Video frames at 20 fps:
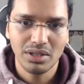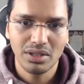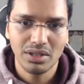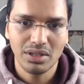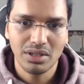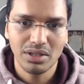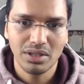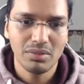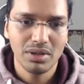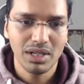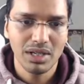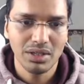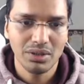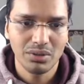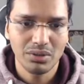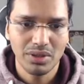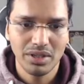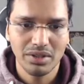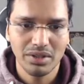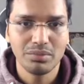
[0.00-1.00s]
allowing black
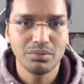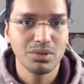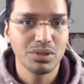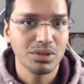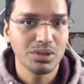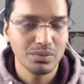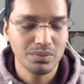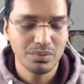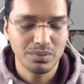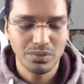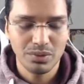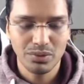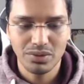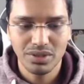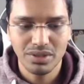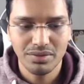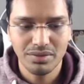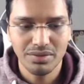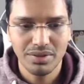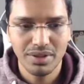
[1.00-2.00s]
to have bishop to
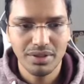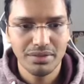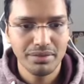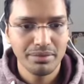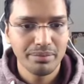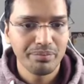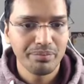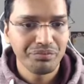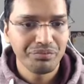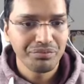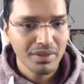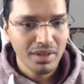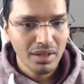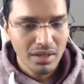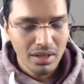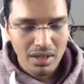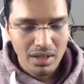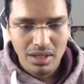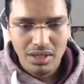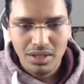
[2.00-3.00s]
c5.
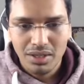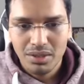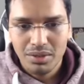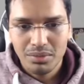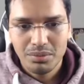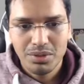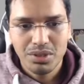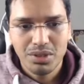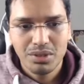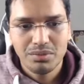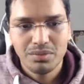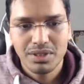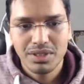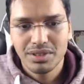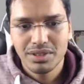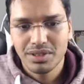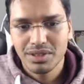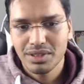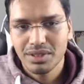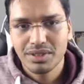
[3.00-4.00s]
Here bishop
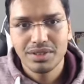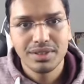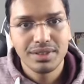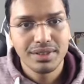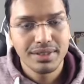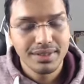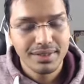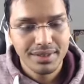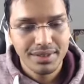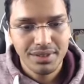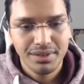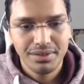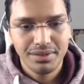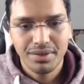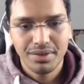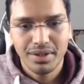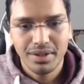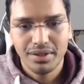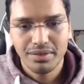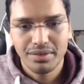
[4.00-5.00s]
d6,
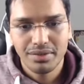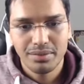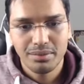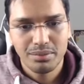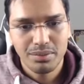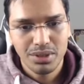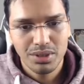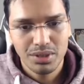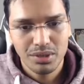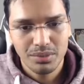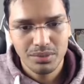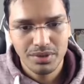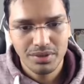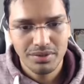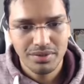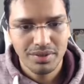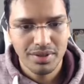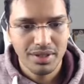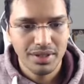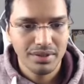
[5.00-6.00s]
c5, bishop
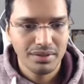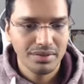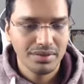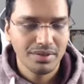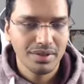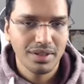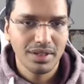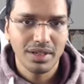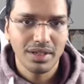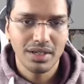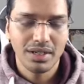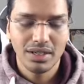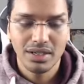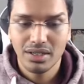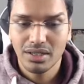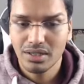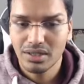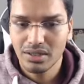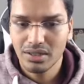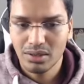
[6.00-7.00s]
e5,
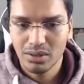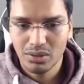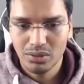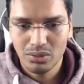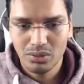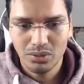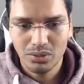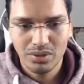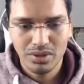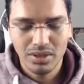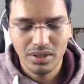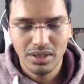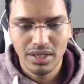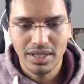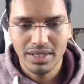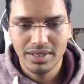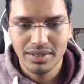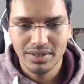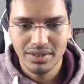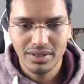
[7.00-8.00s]
and rook
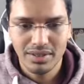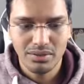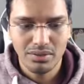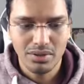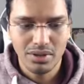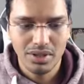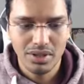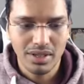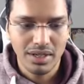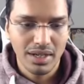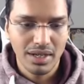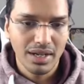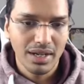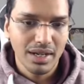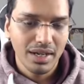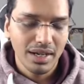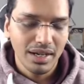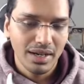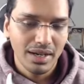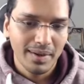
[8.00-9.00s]
ac1.
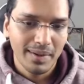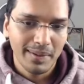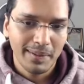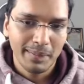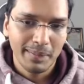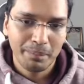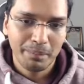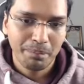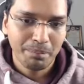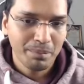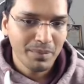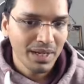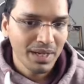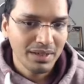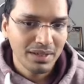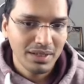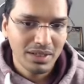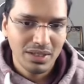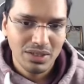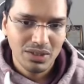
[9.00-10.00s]

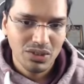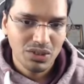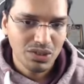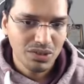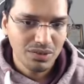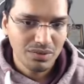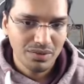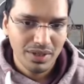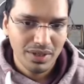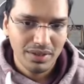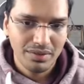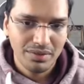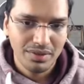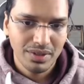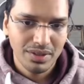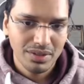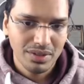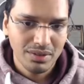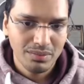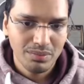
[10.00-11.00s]
And here g5
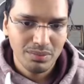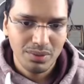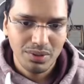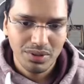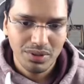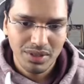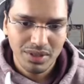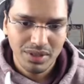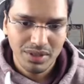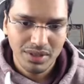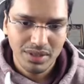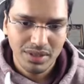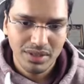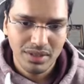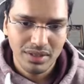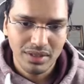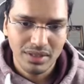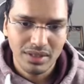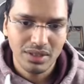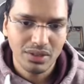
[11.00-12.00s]
is important,
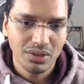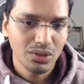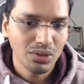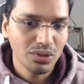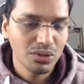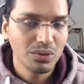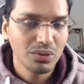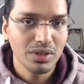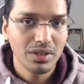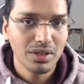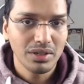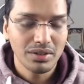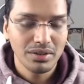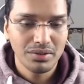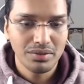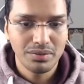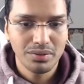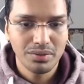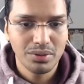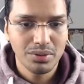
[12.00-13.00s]
not to allow
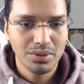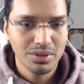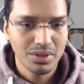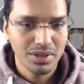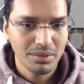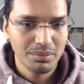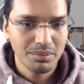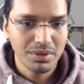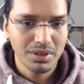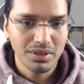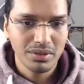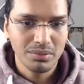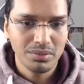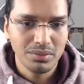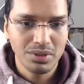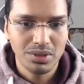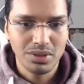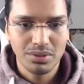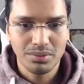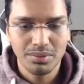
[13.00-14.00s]
f4, trapping the
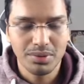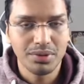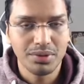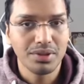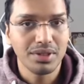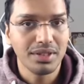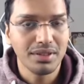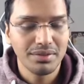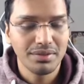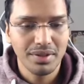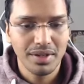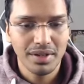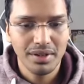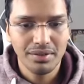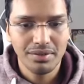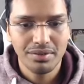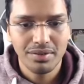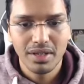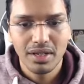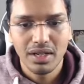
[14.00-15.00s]
bishop on
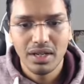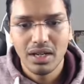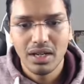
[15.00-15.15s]
e5.